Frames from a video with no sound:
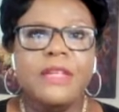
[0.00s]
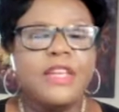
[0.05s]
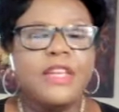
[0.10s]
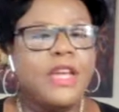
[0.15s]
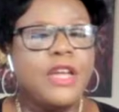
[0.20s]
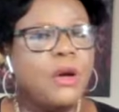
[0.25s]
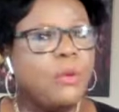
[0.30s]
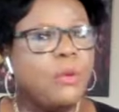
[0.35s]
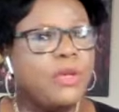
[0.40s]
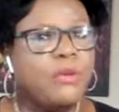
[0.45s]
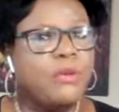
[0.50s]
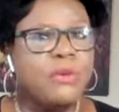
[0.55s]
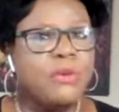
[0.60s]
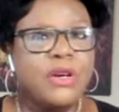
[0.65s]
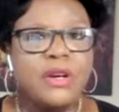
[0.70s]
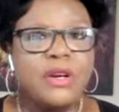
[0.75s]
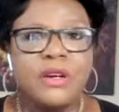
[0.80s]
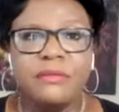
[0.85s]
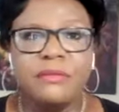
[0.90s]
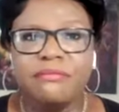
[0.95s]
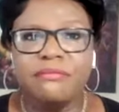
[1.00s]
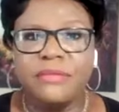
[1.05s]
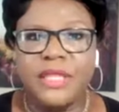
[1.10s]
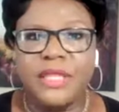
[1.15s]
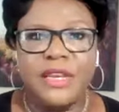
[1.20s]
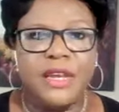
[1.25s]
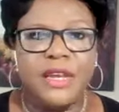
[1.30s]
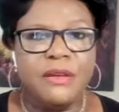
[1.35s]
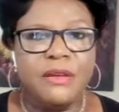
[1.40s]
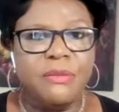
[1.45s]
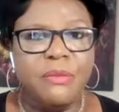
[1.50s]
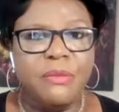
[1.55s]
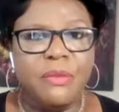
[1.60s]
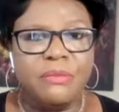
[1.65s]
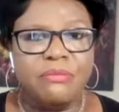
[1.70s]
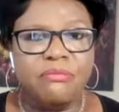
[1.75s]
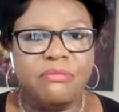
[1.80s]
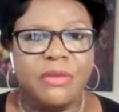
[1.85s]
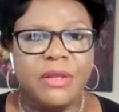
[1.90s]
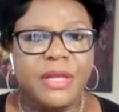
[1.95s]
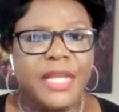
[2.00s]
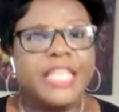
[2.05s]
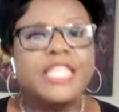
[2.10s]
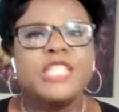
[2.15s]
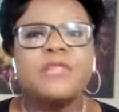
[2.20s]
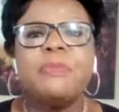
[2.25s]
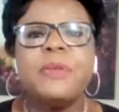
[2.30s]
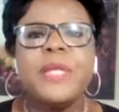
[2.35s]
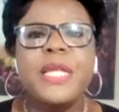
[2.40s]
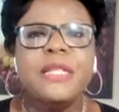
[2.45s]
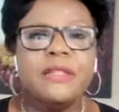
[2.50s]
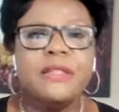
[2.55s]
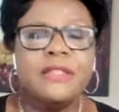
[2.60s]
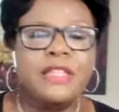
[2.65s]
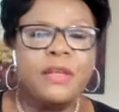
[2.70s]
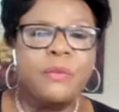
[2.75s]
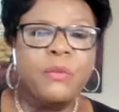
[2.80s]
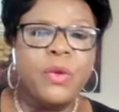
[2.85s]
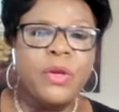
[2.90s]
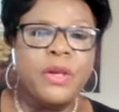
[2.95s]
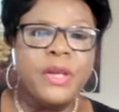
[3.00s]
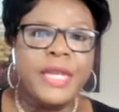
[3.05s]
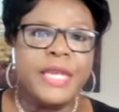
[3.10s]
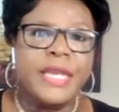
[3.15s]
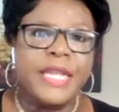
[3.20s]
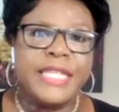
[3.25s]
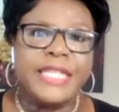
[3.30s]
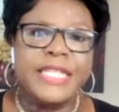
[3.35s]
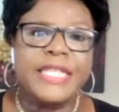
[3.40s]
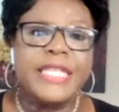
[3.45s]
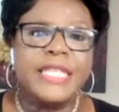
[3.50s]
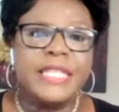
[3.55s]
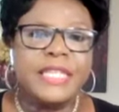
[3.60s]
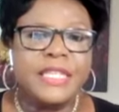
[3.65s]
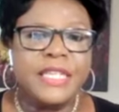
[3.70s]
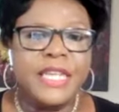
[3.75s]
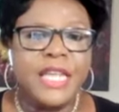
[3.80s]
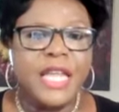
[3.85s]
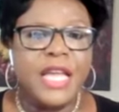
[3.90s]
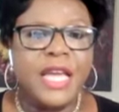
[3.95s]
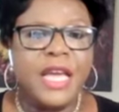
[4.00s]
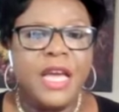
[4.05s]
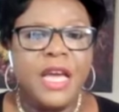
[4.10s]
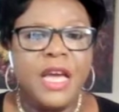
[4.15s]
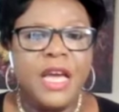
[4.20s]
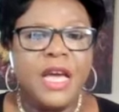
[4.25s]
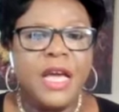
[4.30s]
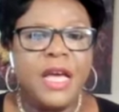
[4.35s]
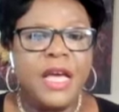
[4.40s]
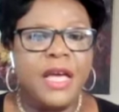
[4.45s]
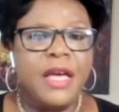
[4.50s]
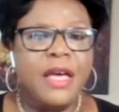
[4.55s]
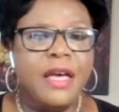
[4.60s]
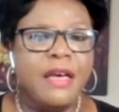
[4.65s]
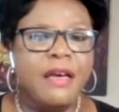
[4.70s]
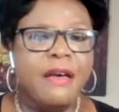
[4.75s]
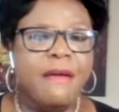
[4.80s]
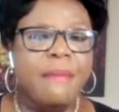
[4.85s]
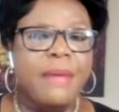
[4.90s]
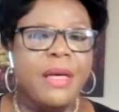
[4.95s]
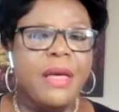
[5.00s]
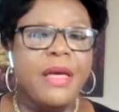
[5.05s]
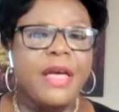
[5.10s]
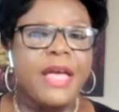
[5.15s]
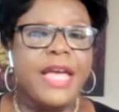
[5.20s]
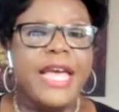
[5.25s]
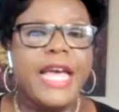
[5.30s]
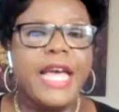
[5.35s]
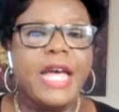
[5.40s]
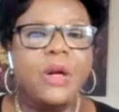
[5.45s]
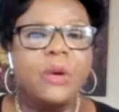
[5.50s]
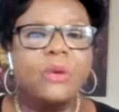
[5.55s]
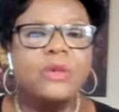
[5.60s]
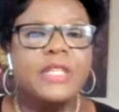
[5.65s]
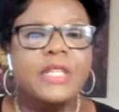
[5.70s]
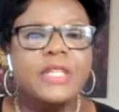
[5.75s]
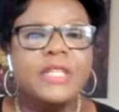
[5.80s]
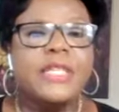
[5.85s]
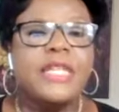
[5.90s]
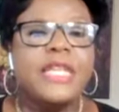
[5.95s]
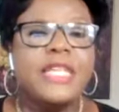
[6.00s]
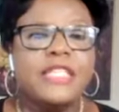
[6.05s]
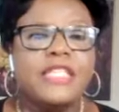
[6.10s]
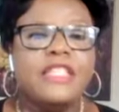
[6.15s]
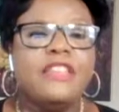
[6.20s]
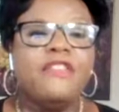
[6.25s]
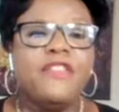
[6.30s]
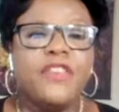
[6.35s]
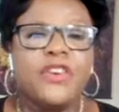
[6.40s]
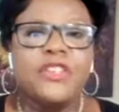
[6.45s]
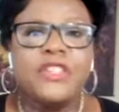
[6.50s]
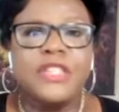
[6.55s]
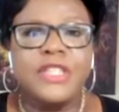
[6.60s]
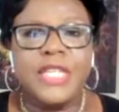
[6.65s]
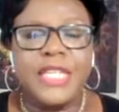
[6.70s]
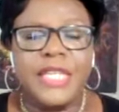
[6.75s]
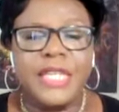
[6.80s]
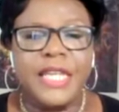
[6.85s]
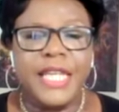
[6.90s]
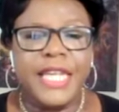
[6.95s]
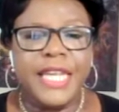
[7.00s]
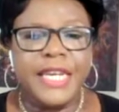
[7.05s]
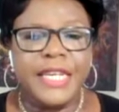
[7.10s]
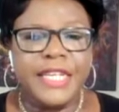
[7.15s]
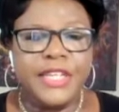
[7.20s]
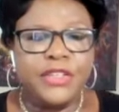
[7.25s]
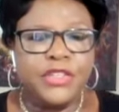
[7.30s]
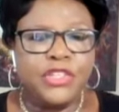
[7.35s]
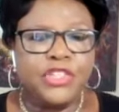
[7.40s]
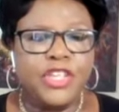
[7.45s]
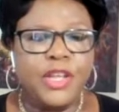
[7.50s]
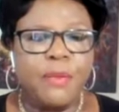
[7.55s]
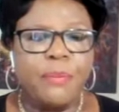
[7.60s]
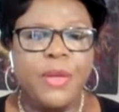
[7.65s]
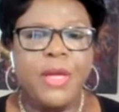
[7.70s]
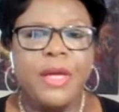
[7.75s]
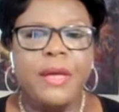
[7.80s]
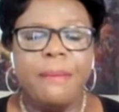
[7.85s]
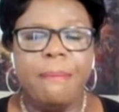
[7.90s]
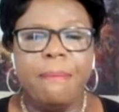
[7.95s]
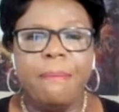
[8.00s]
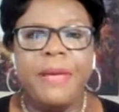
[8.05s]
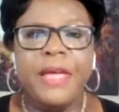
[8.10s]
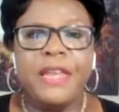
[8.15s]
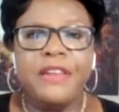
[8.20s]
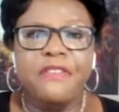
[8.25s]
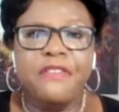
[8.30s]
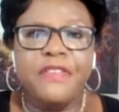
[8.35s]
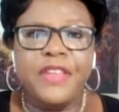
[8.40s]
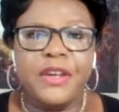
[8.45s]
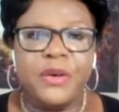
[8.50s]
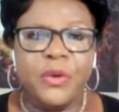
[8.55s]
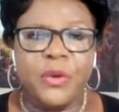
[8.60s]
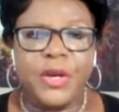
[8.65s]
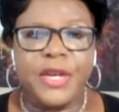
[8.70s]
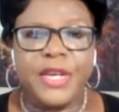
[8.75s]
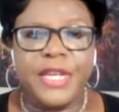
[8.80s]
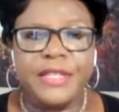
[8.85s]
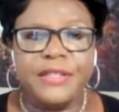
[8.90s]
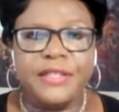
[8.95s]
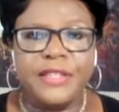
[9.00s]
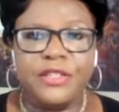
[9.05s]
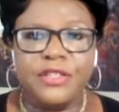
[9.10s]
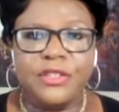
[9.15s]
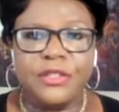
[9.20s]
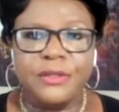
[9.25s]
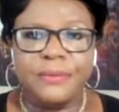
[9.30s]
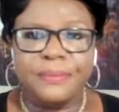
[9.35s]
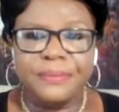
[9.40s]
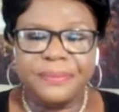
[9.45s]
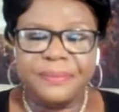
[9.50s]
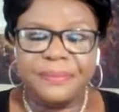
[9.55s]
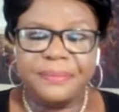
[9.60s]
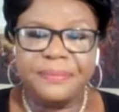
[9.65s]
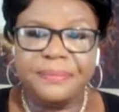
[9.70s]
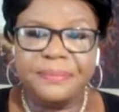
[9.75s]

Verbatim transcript: you know, we were you know explain to someone that's listening um, how does diversity in leadership benefit an organization.